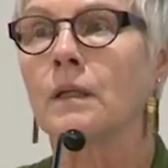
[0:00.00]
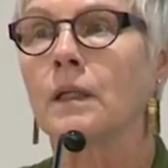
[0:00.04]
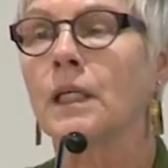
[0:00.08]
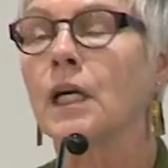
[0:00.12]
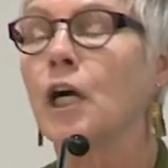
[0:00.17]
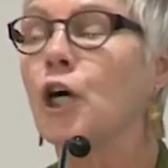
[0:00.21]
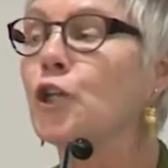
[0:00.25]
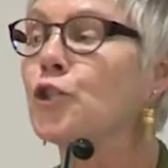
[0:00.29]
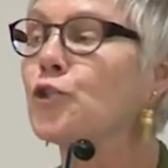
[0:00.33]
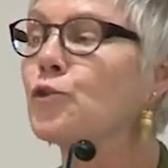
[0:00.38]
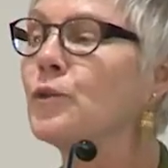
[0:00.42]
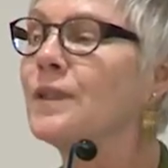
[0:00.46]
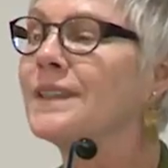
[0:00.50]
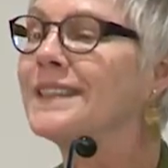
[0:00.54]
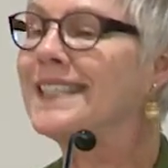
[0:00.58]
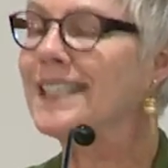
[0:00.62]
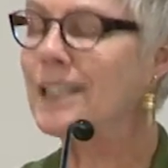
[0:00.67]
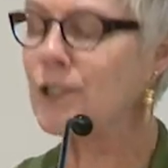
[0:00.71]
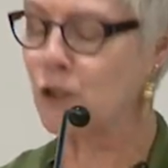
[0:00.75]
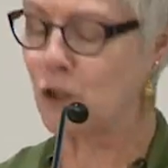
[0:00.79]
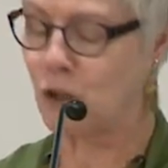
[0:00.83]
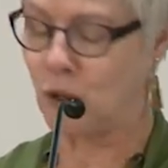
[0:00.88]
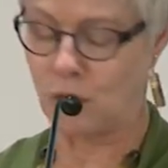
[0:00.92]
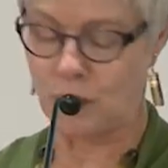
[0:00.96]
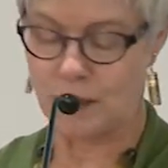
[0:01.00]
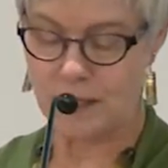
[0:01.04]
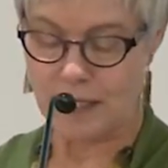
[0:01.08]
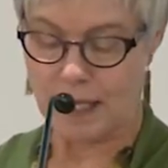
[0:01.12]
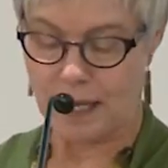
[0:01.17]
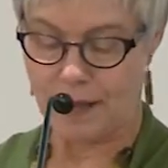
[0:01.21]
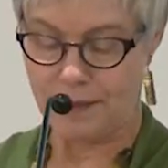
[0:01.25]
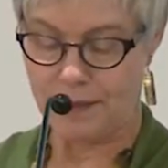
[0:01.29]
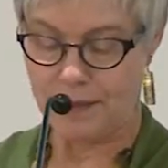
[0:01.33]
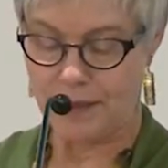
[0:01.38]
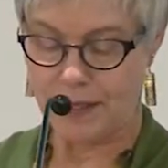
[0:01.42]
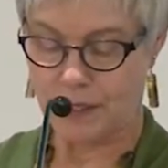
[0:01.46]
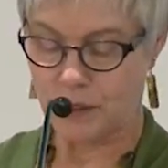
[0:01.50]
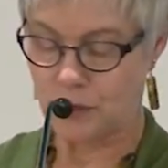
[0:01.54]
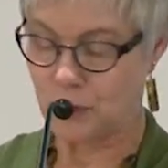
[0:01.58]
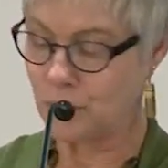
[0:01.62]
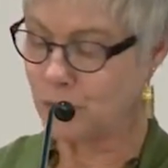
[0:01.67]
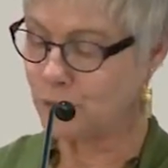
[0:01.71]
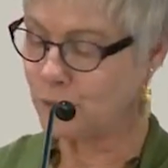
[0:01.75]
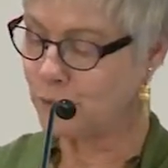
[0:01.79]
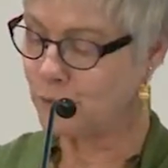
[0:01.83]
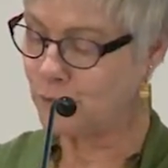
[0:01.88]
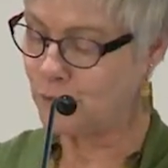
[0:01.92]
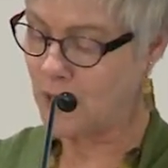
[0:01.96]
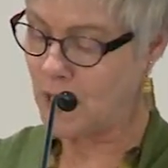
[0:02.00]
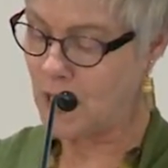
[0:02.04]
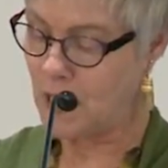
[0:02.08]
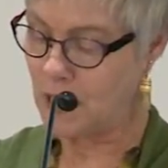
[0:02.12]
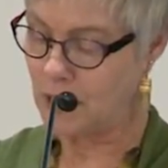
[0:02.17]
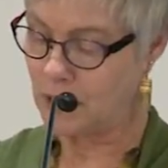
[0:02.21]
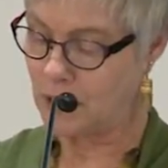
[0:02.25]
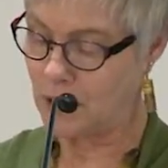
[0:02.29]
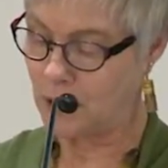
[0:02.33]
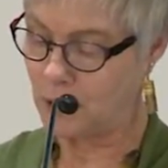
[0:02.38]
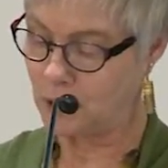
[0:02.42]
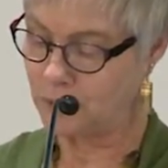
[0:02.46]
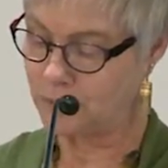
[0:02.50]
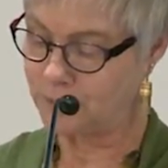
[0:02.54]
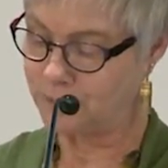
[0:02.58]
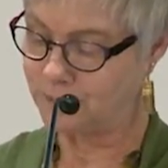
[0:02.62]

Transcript: cultural discourse, I think, to follow.